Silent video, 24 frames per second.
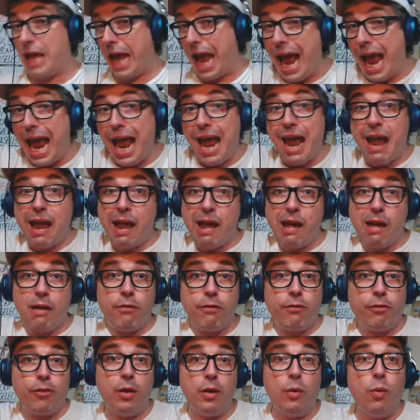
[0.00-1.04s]

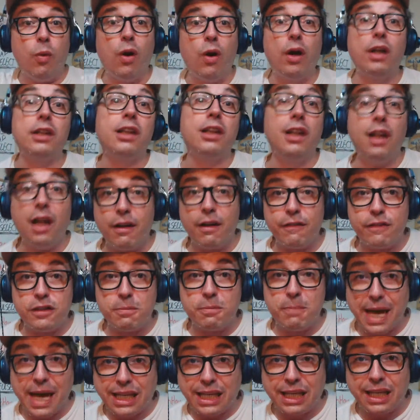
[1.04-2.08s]
Everyone loves
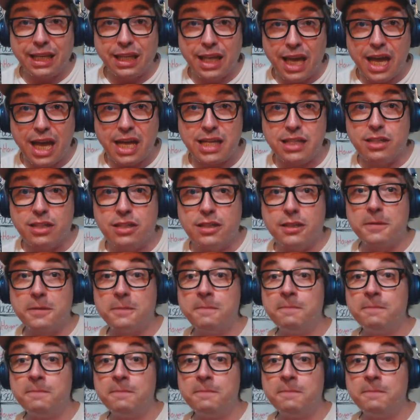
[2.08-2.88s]
Becky Lynch.